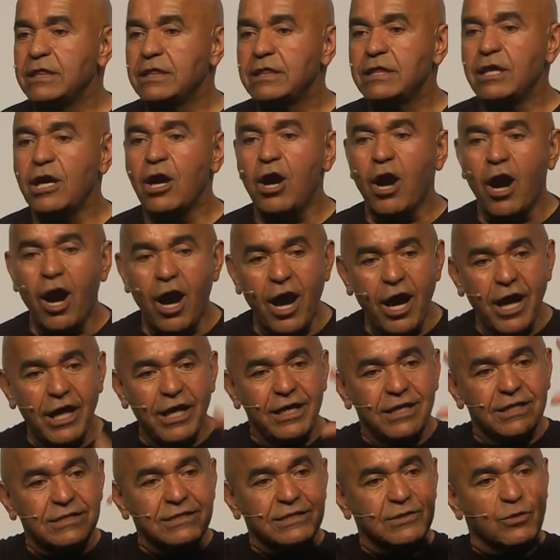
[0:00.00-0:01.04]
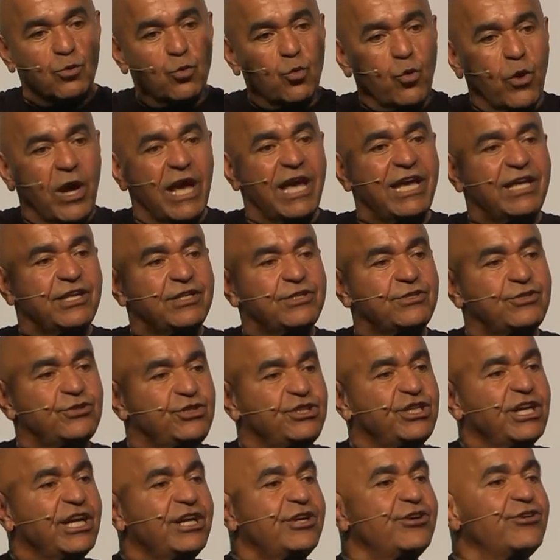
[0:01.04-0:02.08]
The highest way to
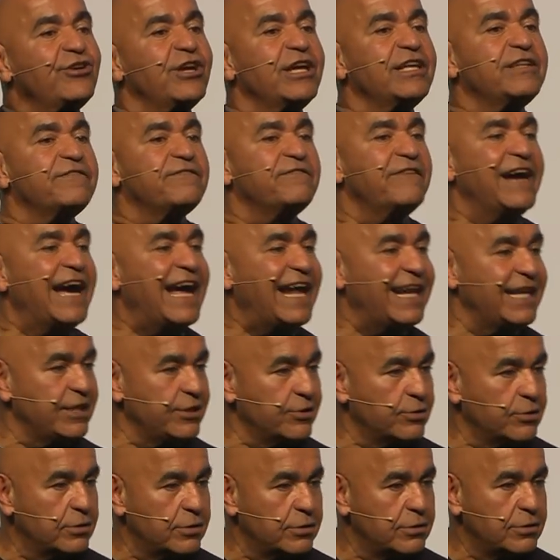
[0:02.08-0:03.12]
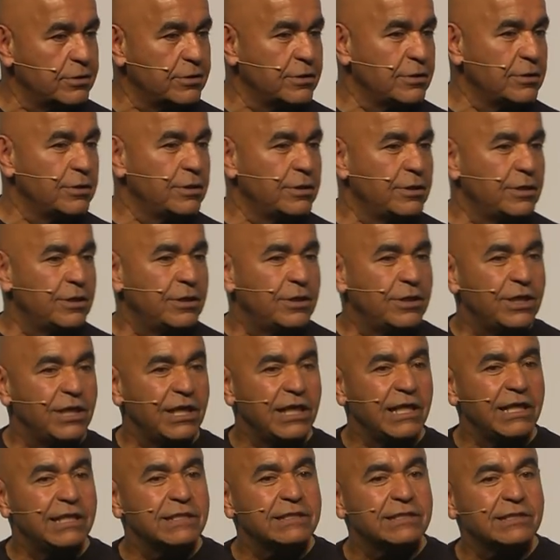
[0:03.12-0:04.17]
generate value
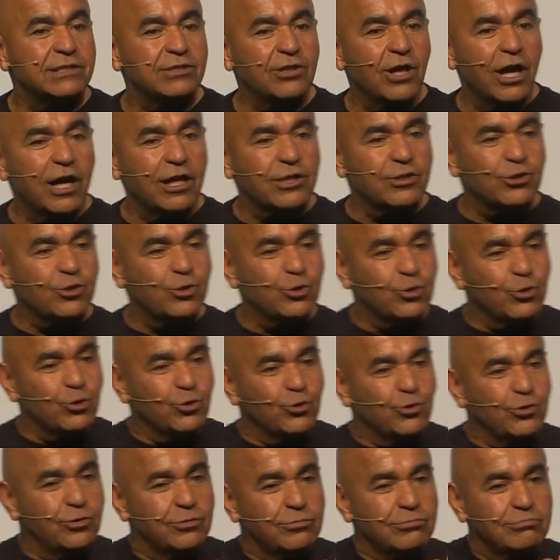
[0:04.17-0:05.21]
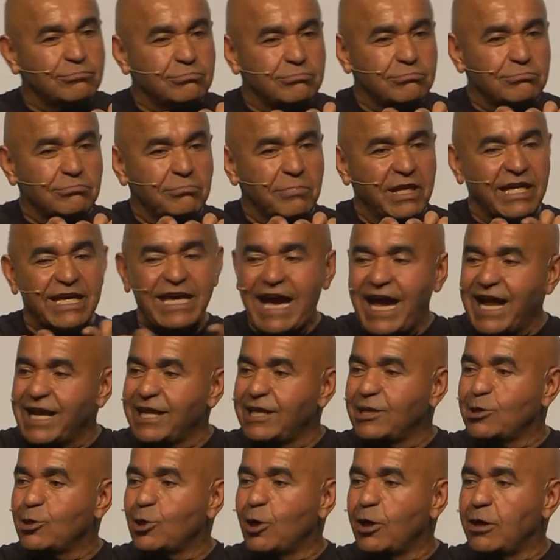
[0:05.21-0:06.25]
is not to do
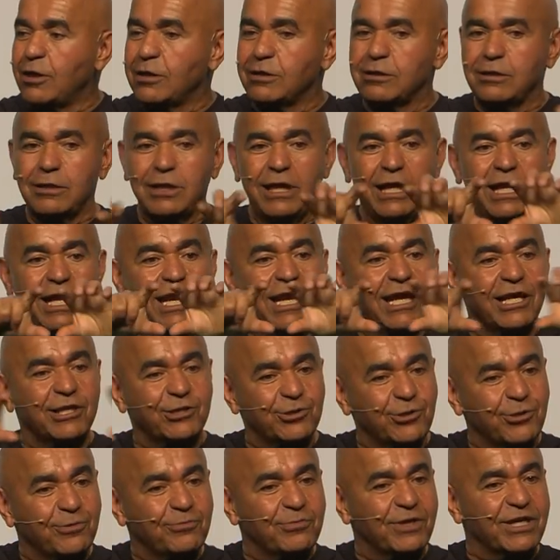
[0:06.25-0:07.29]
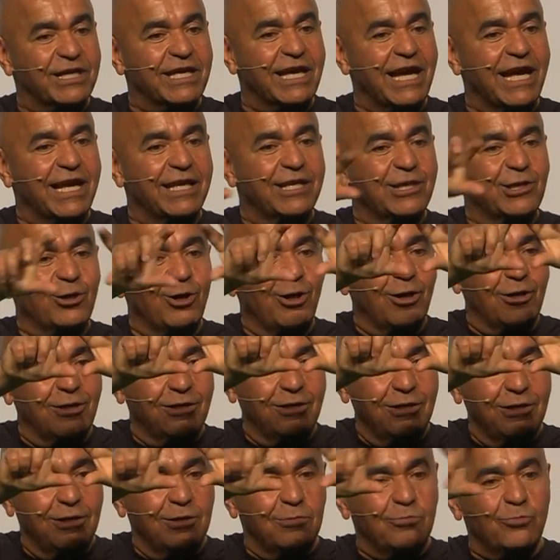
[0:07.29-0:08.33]
mechanical, electromechanical,
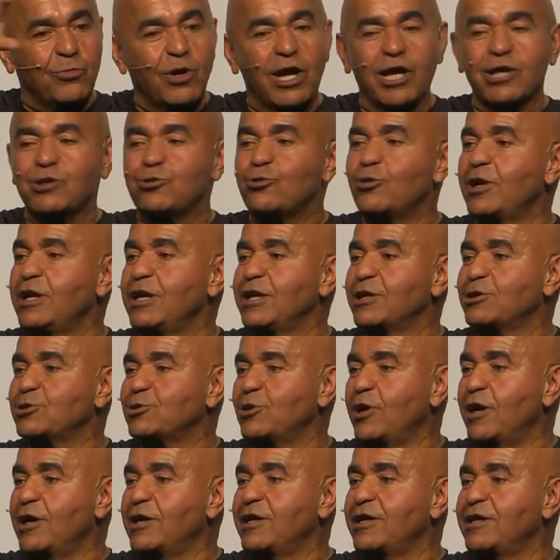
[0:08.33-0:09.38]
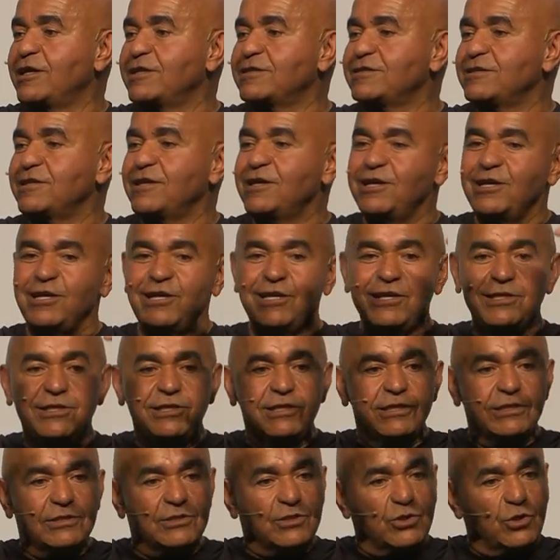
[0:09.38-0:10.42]
microelectronics. It
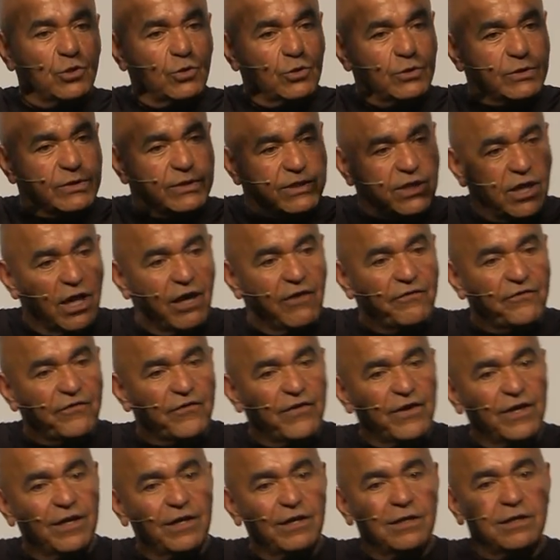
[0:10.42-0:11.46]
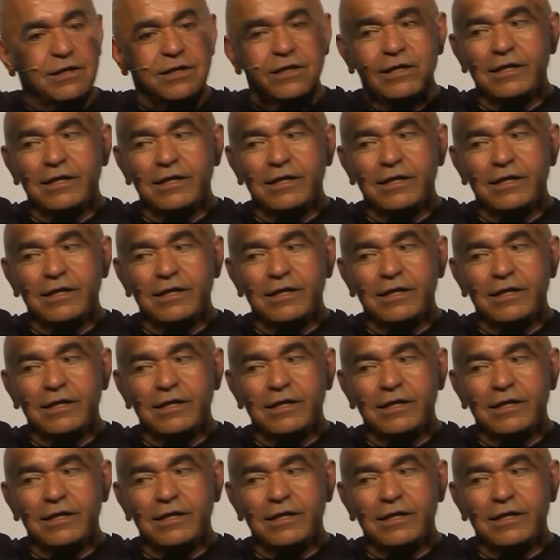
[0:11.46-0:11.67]
is use software